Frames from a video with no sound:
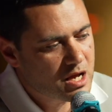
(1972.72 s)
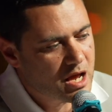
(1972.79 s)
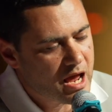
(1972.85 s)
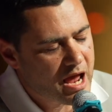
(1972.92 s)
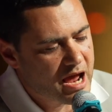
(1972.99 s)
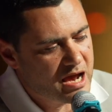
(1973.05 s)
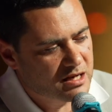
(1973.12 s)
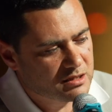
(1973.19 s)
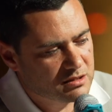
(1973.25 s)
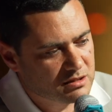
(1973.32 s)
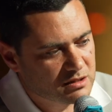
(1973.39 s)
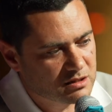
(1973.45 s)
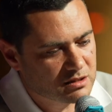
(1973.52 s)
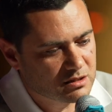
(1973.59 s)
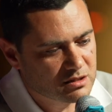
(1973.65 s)
And
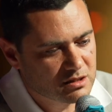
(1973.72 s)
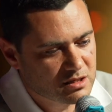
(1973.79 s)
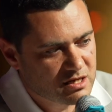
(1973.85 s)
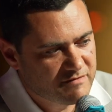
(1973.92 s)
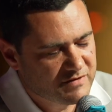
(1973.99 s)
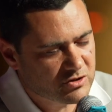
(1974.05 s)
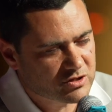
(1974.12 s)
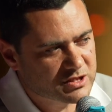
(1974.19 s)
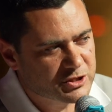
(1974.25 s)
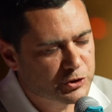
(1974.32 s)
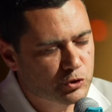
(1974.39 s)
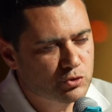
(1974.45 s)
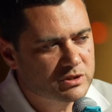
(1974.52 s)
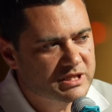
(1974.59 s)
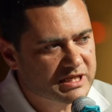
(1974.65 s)
there are
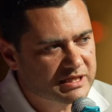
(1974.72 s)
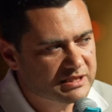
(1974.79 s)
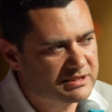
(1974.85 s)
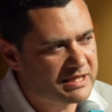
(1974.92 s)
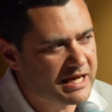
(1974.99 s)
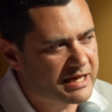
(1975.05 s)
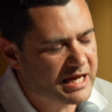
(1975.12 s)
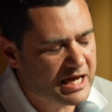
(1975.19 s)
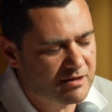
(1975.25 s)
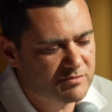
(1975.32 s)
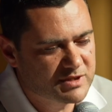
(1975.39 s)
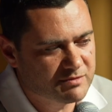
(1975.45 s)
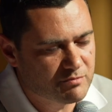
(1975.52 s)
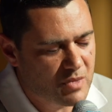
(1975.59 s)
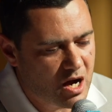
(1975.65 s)
two things that came to
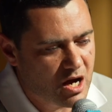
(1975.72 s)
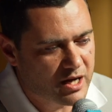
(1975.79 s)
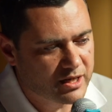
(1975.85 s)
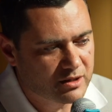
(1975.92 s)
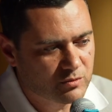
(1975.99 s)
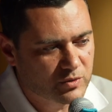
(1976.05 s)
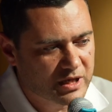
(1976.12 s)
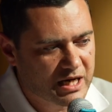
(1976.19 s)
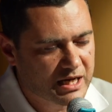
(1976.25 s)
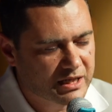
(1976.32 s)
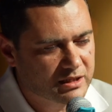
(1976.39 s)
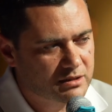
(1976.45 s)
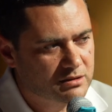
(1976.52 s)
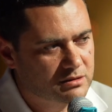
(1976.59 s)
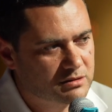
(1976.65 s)
mind when I